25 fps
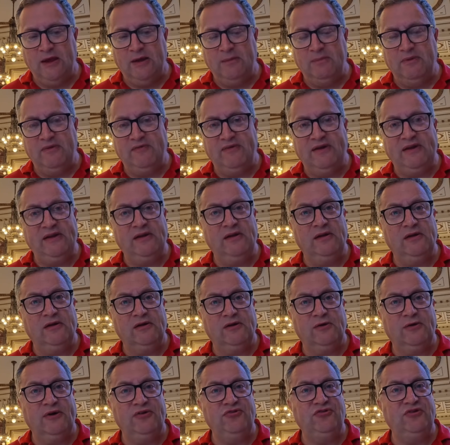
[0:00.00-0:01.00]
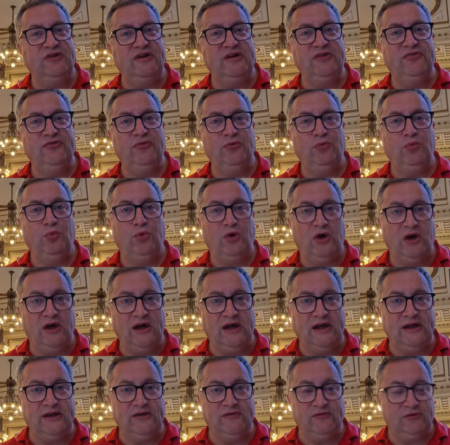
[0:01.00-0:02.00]
But then the question is,
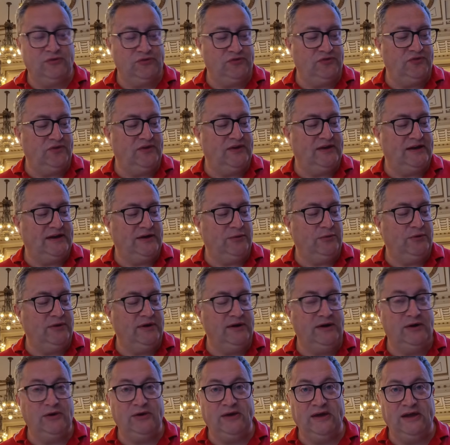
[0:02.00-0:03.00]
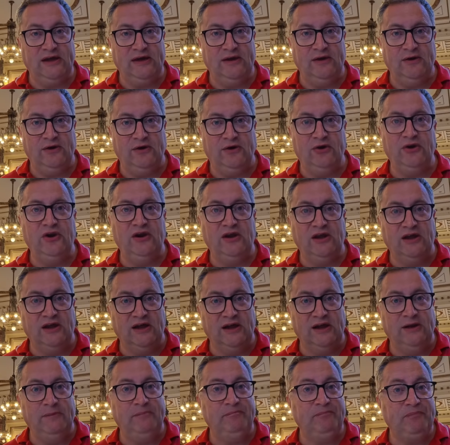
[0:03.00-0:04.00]
why? You've got to find out why. Looking
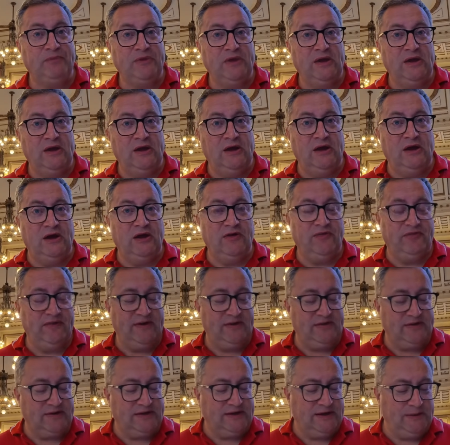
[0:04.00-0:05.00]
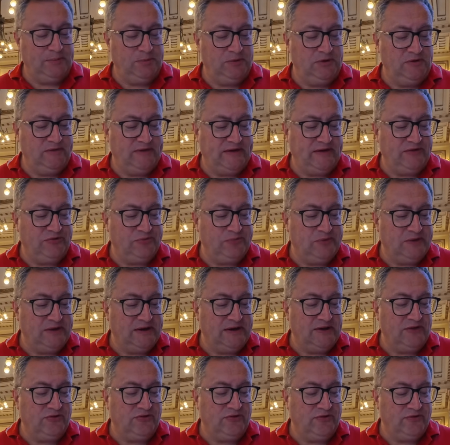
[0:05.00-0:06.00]
online, I found a couple of
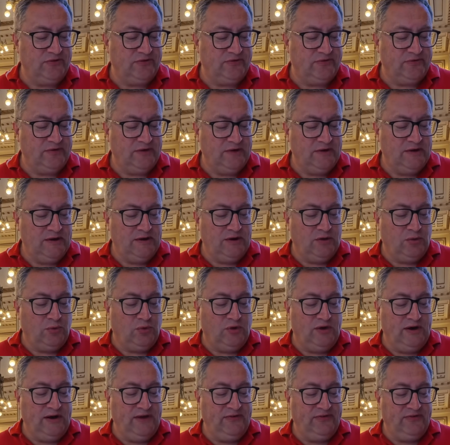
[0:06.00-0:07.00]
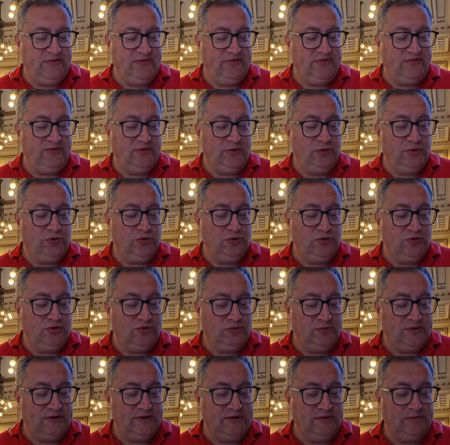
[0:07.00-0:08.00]
explanations. Why is it so good?
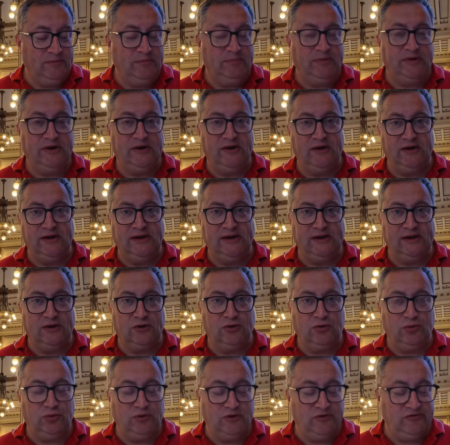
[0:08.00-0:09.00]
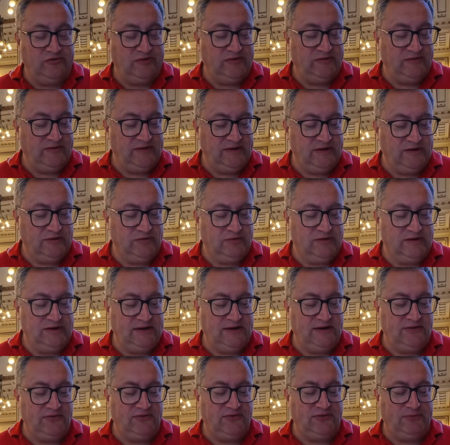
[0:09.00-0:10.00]
Well, partly the quality of the
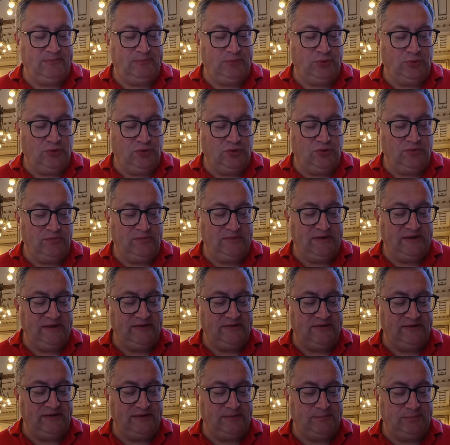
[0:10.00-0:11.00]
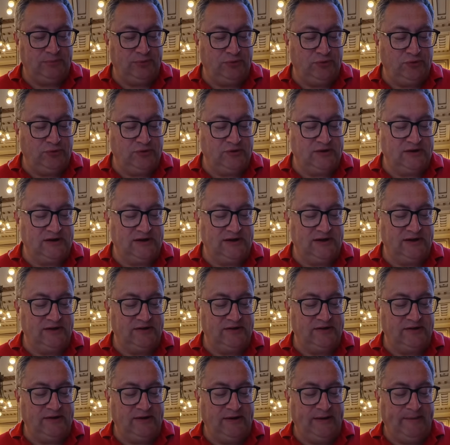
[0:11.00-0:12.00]
ingredients, the pork meat and the pork
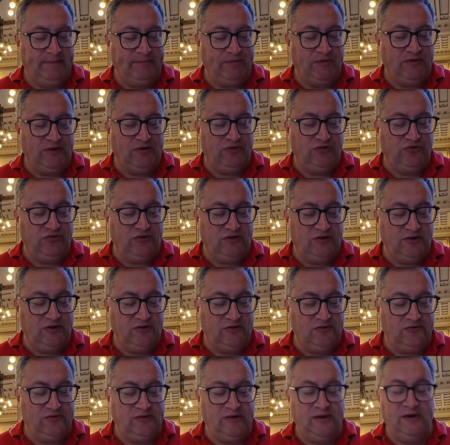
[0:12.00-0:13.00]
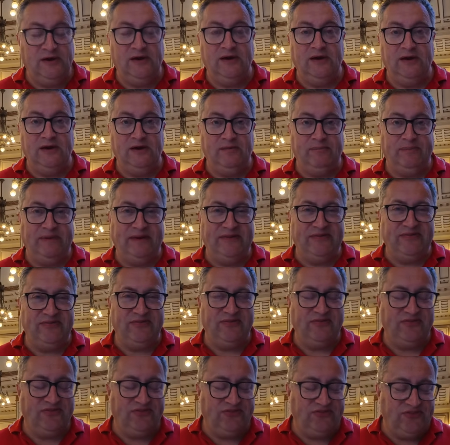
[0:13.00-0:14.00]
lard that is used on the
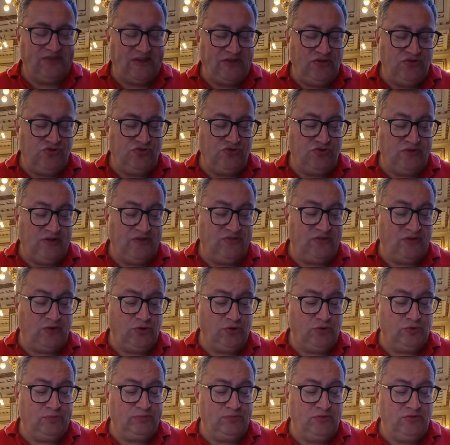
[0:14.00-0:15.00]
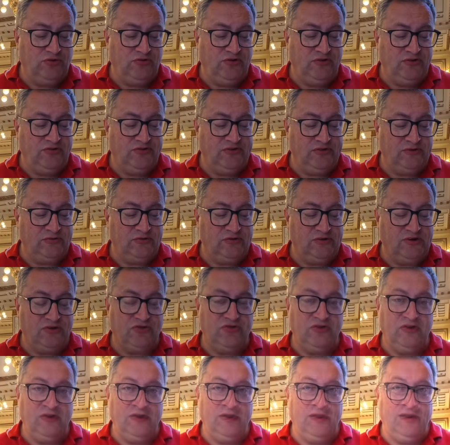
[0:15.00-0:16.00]
basis of centuries-old producing
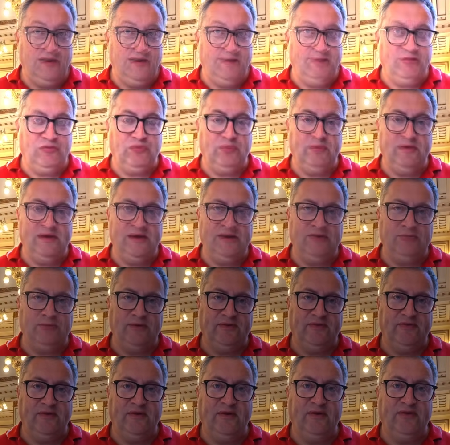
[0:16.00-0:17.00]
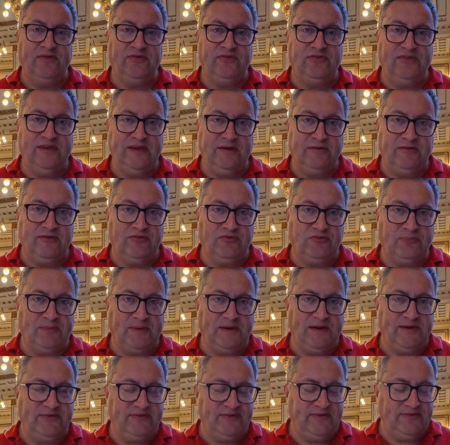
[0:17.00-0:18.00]
tradition. It's made with secret
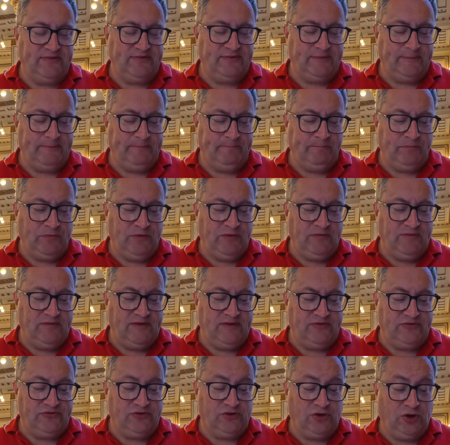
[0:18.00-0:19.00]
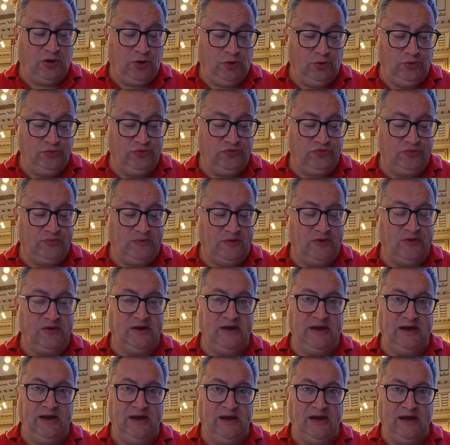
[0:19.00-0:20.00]
spices. There's cold
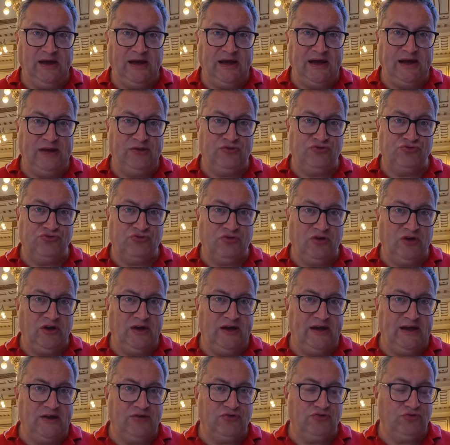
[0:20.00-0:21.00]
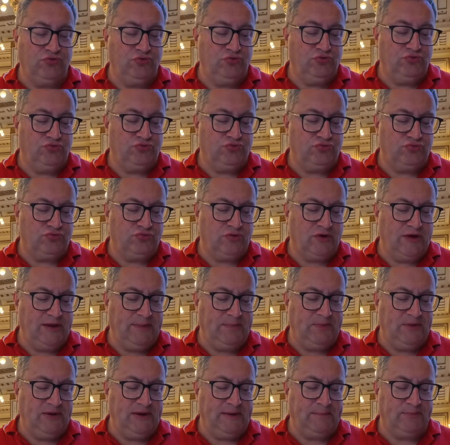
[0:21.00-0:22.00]
smoking, a dry actual
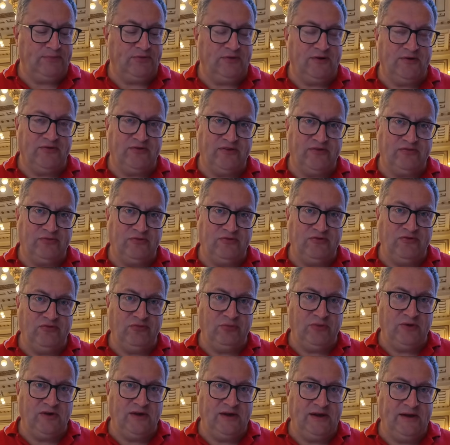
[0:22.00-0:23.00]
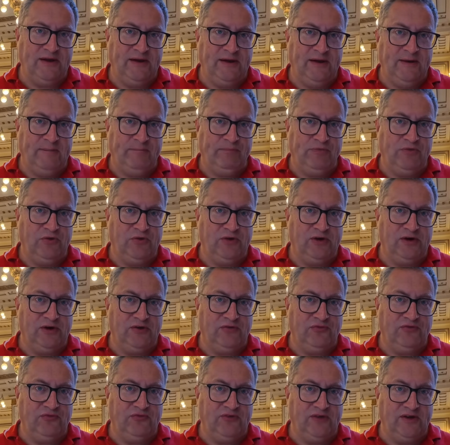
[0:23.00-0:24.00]
ripening process, which is why you kind
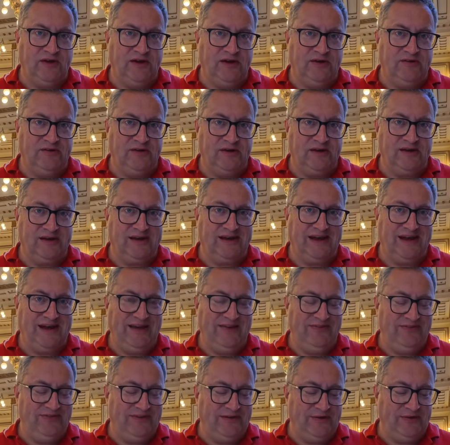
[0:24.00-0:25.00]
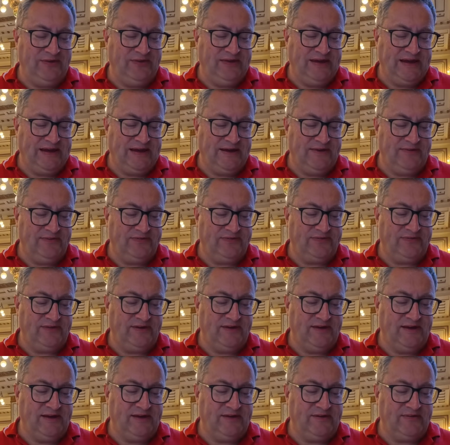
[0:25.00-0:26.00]
of find a casing on the
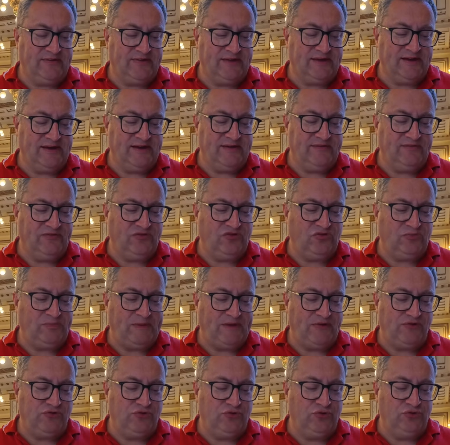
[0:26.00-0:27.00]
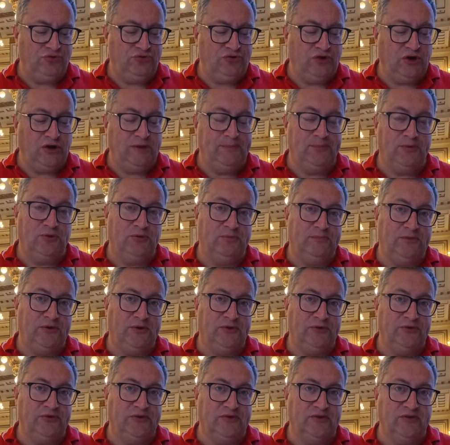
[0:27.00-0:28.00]
outside. It's a kind of special noble
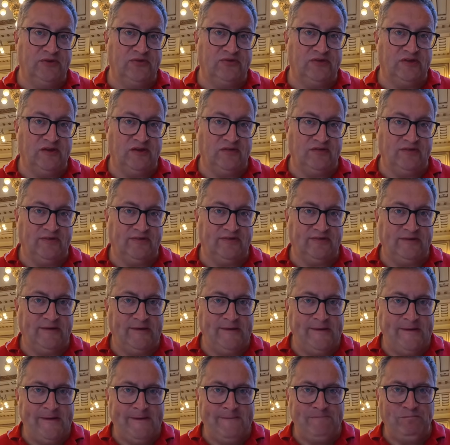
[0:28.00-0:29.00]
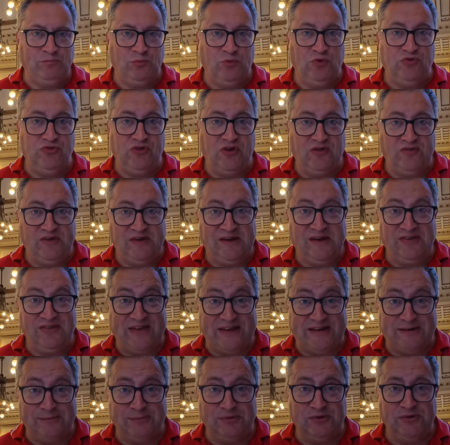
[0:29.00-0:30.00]
mold on the surface, which I think is
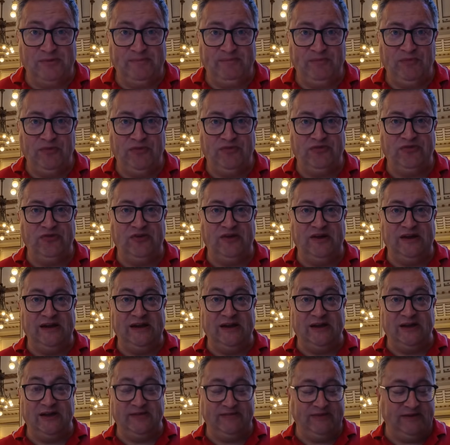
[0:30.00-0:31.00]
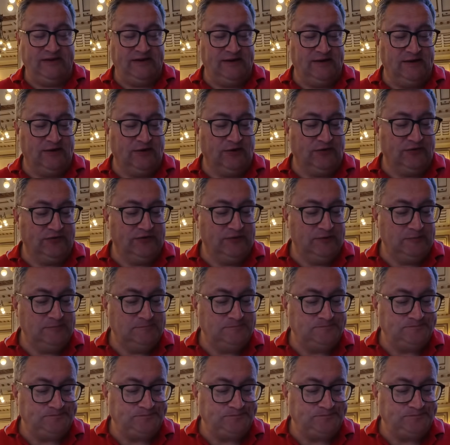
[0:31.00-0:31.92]
edible. Certainly I've eaten it often.